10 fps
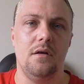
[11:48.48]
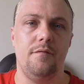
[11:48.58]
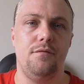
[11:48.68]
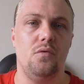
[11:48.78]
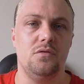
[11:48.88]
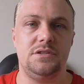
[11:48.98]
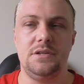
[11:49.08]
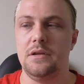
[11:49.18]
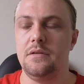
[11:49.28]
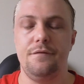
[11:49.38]
for
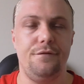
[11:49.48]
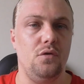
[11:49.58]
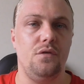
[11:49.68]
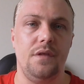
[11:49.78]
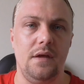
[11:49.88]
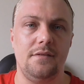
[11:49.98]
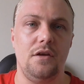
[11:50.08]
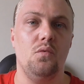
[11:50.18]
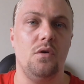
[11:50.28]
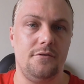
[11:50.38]
certain few things that
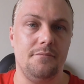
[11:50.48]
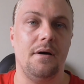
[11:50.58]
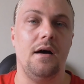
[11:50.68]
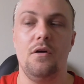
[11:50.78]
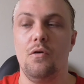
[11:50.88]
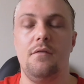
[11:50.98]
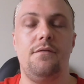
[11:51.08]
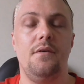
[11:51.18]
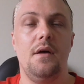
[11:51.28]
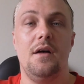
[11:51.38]
you want to buy
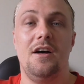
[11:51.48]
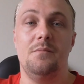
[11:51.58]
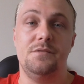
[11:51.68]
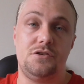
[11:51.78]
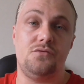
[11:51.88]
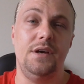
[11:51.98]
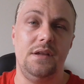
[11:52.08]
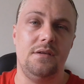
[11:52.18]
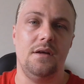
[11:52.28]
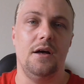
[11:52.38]
off
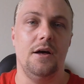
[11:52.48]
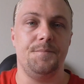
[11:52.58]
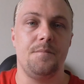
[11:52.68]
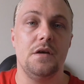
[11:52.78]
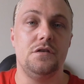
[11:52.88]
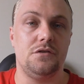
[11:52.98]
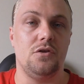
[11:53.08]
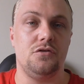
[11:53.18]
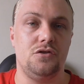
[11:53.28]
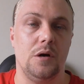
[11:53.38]
street
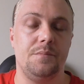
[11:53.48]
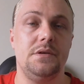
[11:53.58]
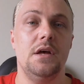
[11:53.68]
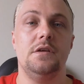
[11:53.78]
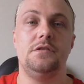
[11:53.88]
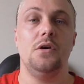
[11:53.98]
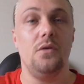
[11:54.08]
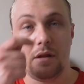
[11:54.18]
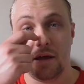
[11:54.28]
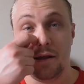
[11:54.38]
store shops. So
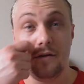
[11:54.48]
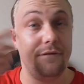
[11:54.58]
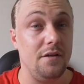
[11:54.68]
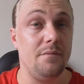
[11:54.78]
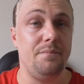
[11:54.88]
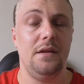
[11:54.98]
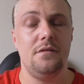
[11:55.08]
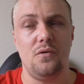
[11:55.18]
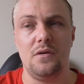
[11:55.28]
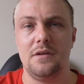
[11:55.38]
like in the
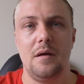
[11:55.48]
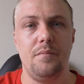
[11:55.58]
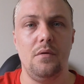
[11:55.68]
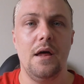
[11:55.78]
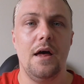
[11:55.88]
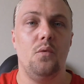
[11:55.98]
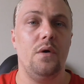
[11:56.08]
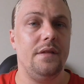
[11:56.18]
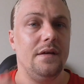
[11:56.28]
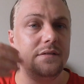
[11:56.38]
Philippines, for example,
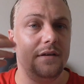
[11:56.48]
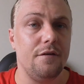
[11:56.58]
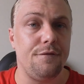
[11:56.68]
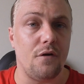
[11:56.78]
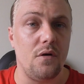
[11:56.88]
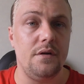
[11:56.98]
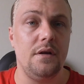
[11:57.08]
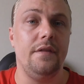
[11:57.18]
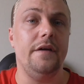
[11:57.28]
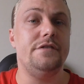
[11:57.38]
when they see a
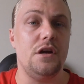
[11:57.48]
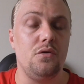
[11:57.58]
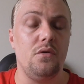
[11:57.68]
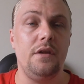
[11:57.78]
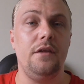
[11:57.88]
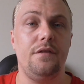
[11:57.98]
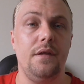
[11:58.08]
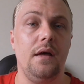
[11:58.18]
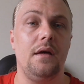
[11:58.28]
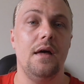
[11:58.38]
foreigner, they generally
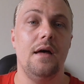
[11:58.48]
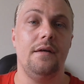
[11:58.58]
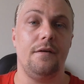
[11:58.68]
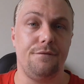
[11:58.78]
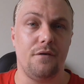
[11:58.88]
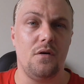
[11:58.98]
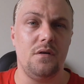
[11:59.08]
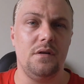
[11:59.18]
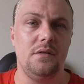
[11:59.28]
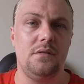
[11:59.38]
think that
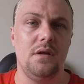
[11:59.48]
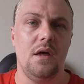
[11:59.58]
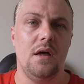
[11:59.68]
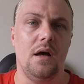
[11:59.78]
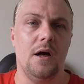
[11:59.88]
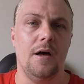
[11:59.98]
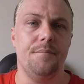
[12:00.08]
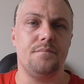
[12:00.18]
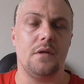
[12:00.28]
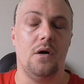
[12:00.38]
foreigners
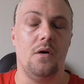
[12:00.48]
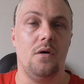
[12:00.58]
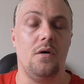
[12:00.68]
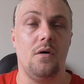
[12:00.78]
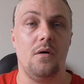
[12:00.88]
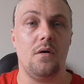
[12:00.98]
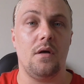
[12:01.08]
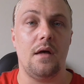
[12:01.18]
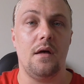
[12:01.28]
are